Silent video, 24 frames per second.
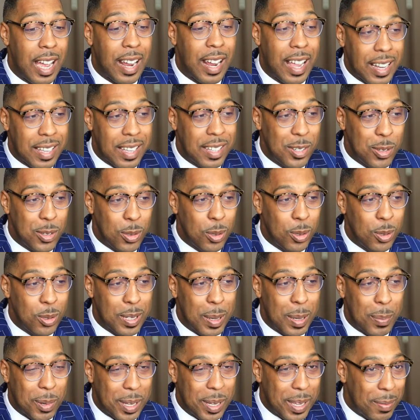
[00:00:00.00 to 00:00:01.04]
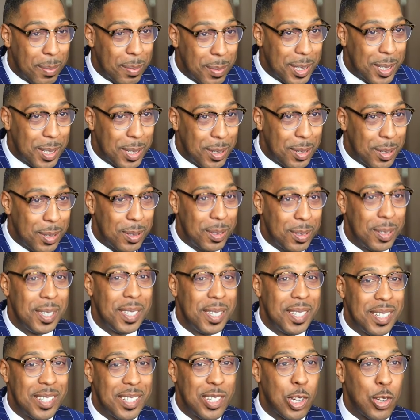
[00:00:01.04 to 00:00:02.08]
I got the jewels, I'm going to give them to you,
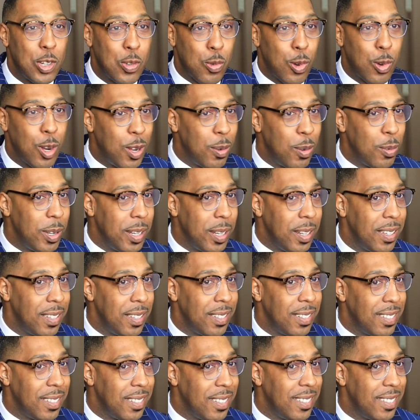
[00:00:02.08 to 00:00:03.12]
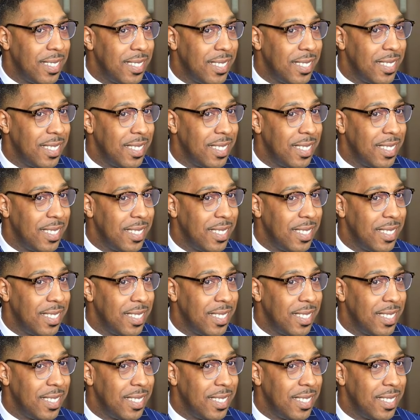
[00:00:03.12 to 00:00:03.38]
yes, just run with it. Yes.